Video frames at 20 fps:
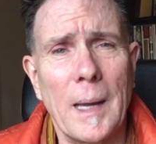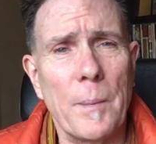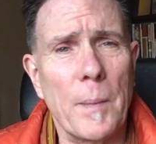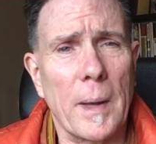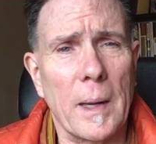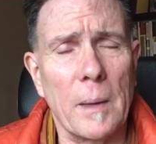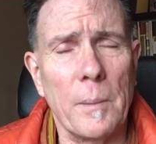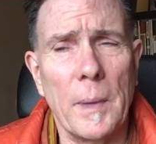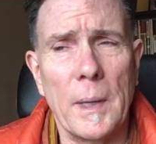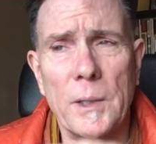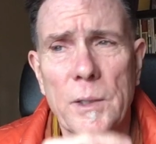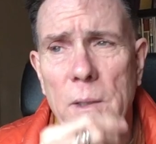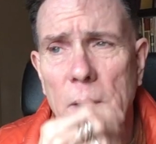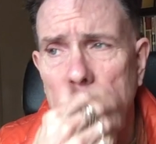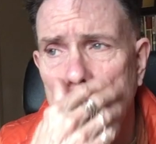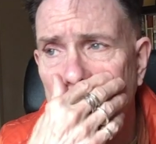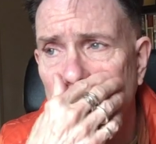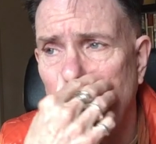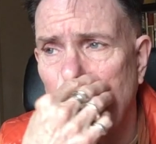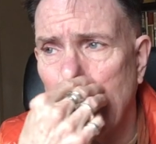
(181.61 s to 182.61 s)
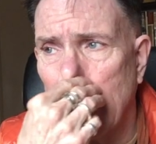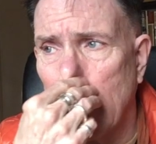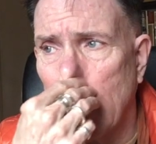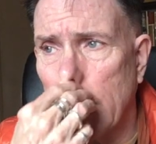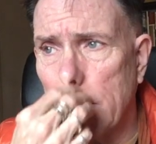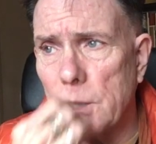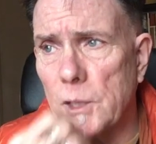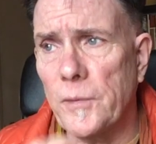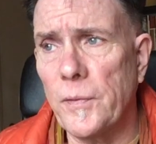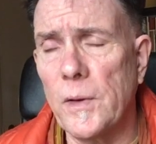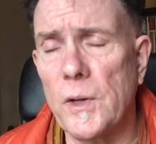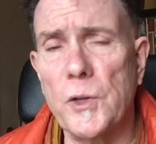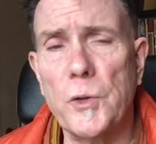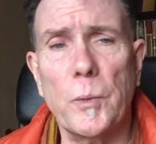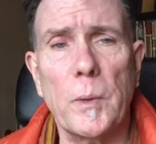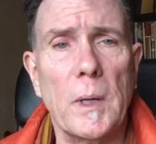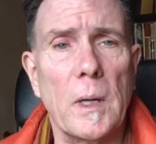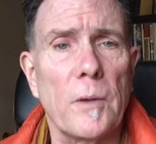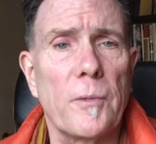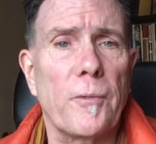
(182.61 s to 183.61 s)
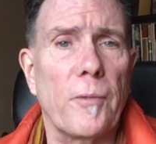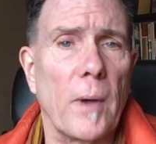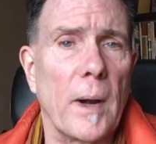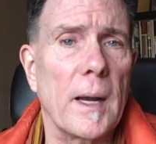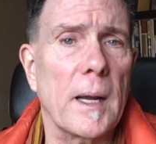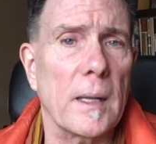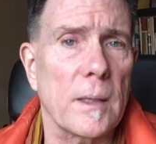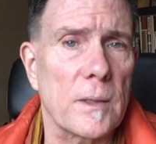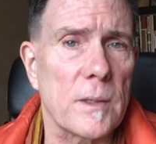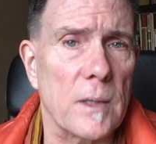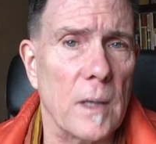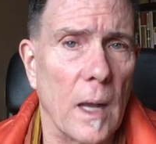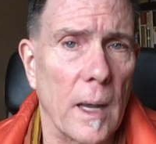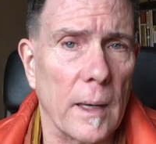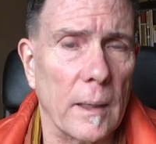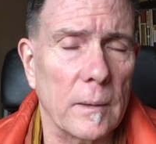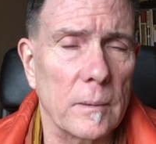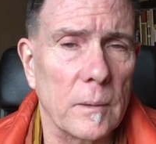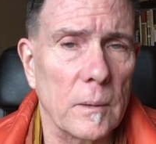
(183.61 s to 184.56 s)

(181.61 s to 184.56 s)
I might have mentioned this, I just finished reading Frankenstein.